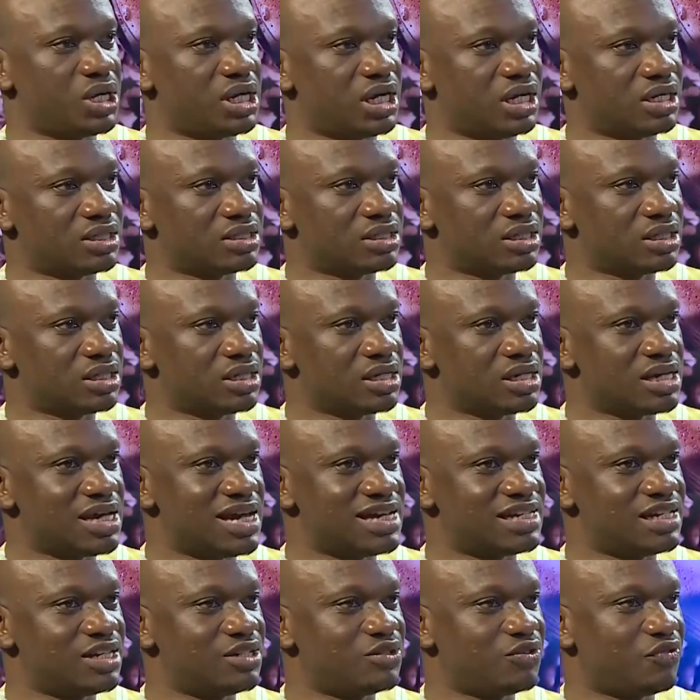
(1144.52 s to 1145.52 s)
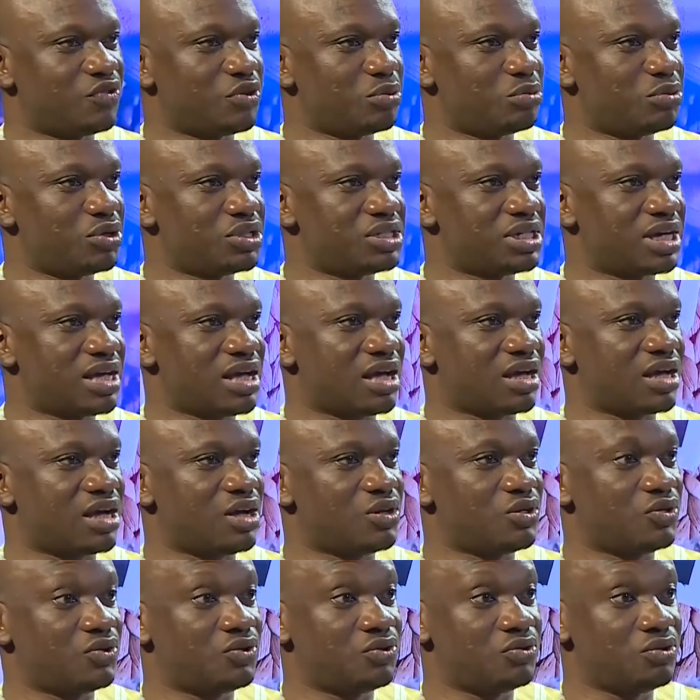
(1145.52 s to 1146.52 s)
out. At the end of the month, he can
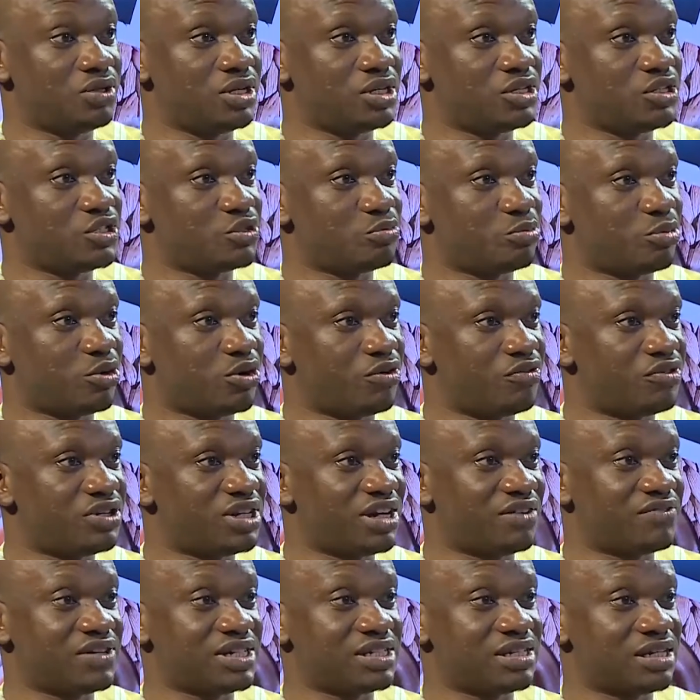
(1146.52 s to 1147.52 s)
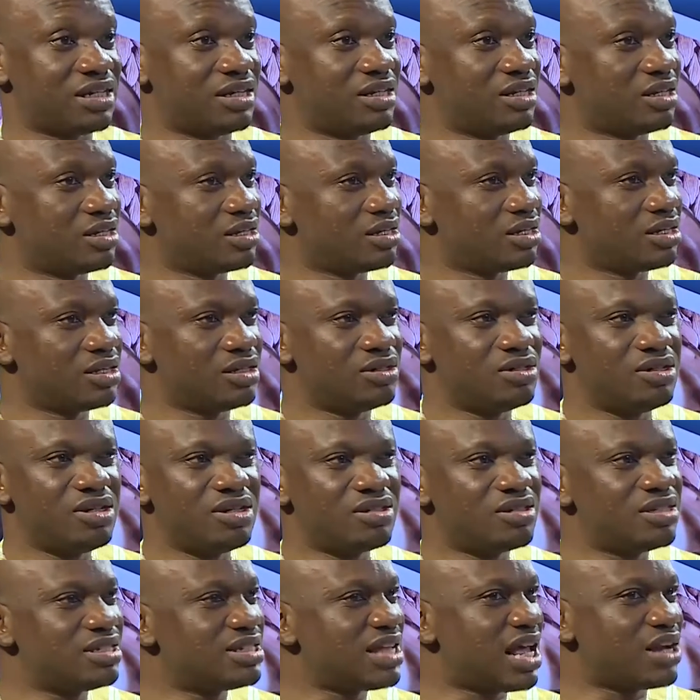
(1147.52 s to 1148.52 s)
calculate his profit after.
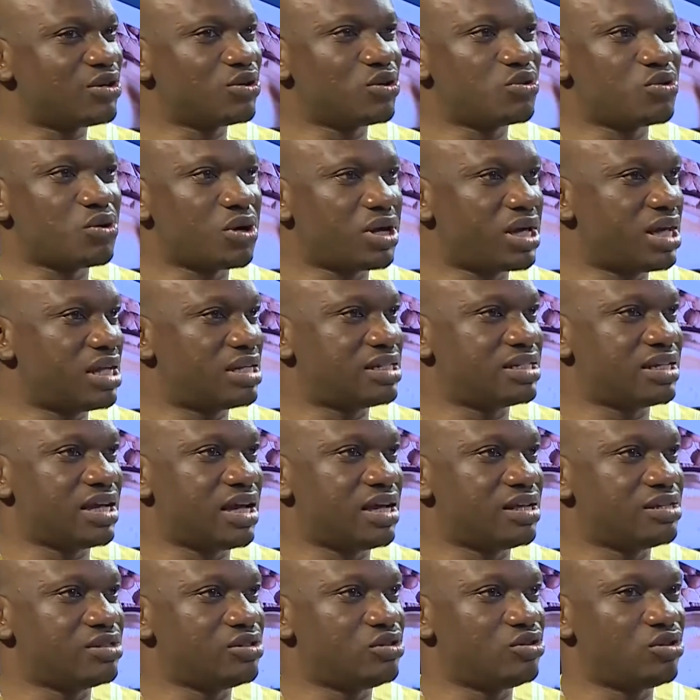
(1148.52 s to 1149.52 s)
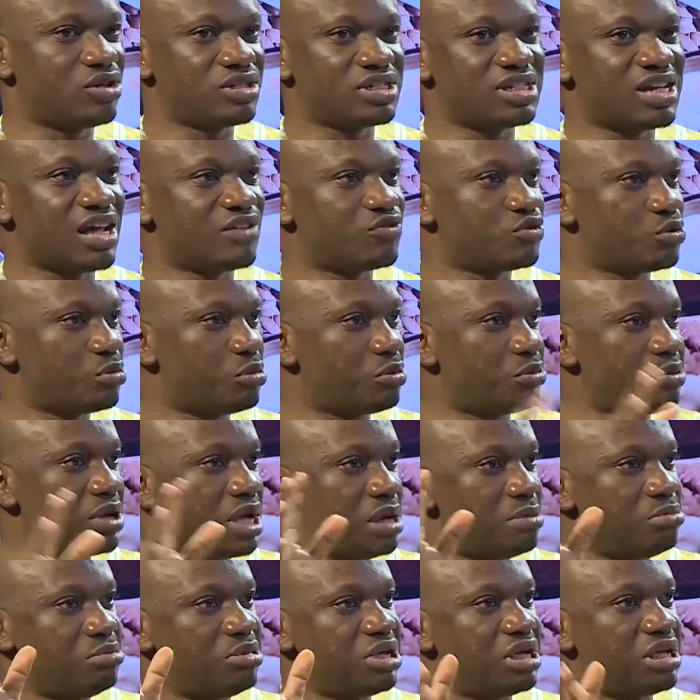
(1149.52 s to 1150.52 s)
These things are not rocket science. It doesn't have to prepare
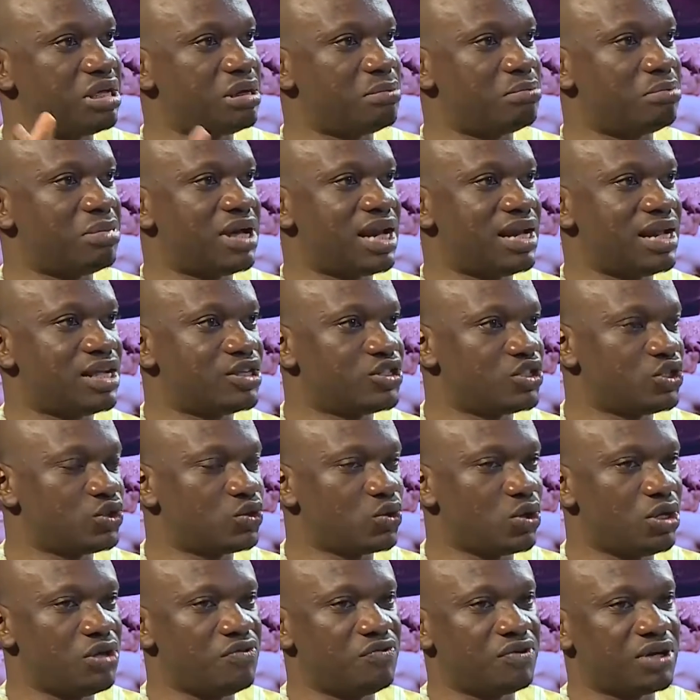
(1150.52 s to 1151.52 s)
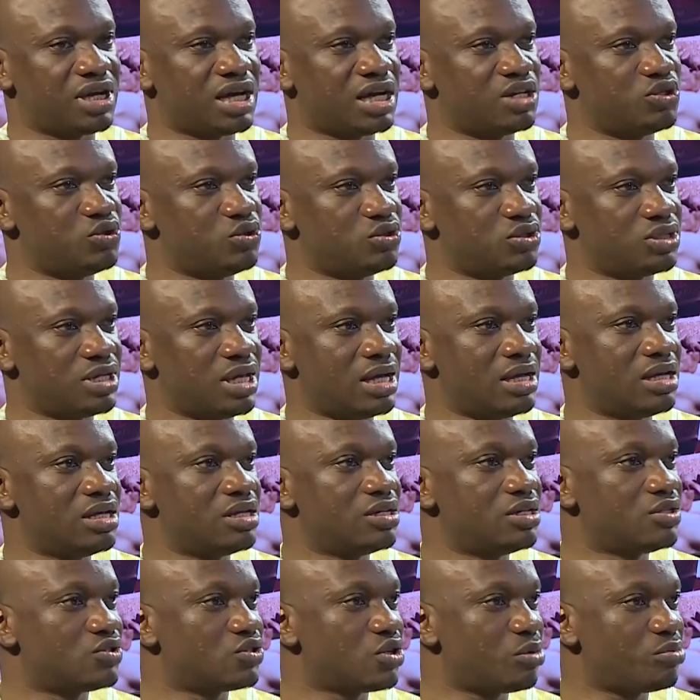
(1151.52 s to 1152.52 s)
a big balance sheet. So if you can use
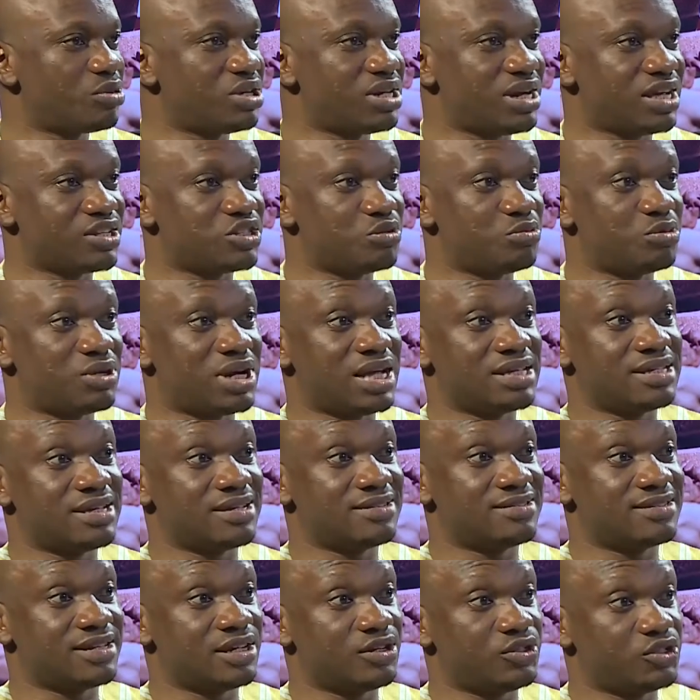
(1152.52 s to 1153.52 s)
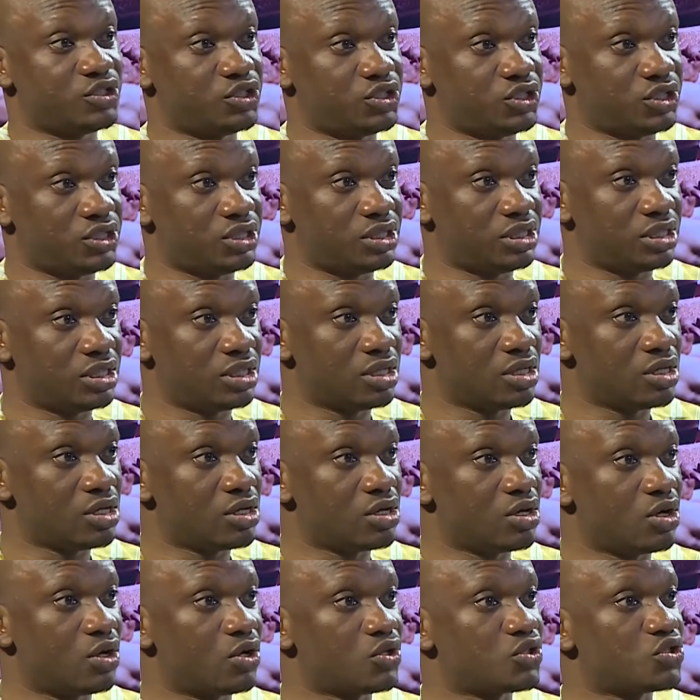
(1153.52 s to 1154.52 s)
something as simple as Excel sheet
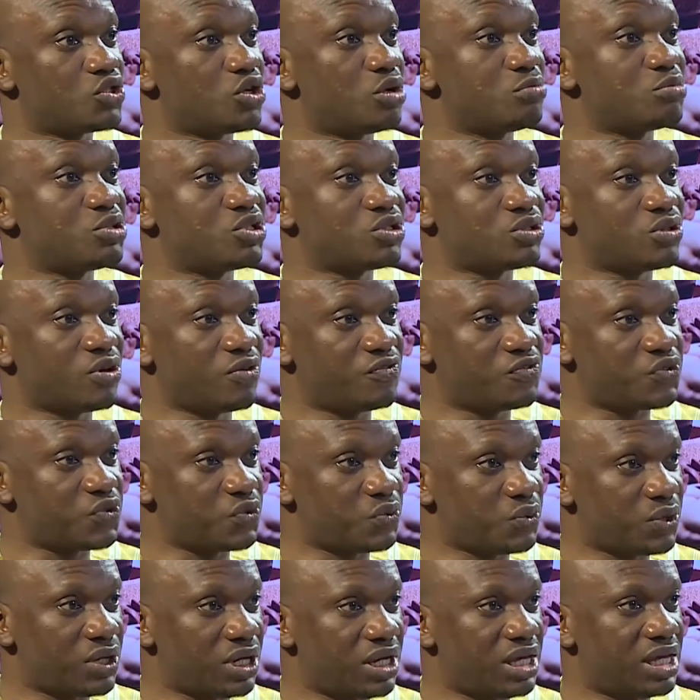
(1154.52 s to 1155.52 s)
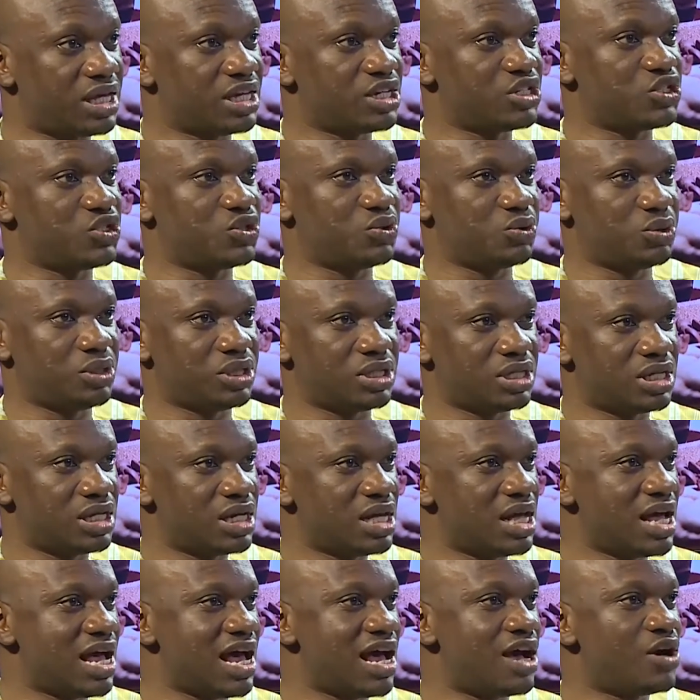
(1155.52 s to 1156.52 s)
or some software, it can do it.
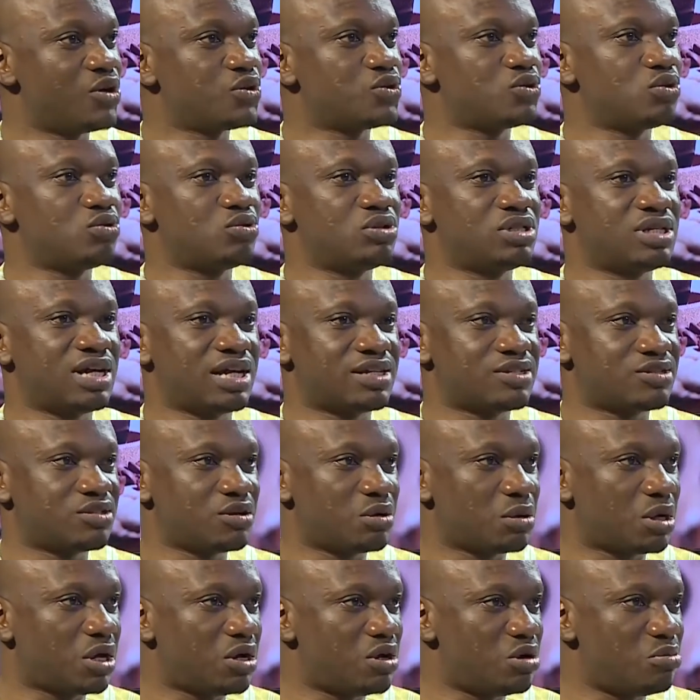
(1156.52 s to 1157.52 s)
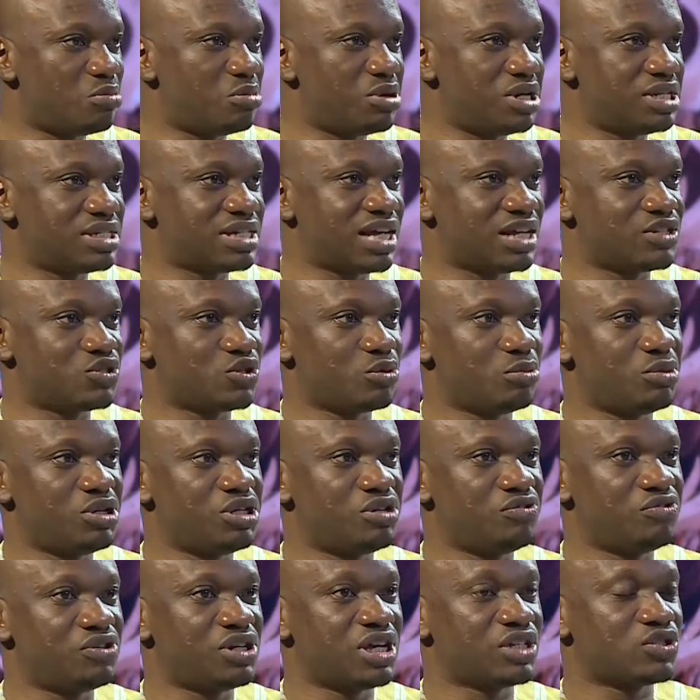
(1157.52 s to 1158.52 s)
I also know that some companies and some
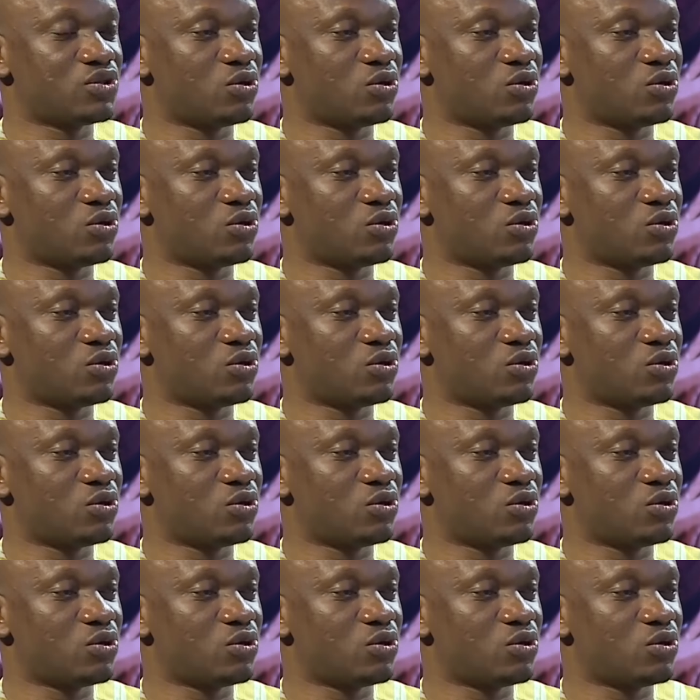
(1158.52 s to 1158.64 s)
individuals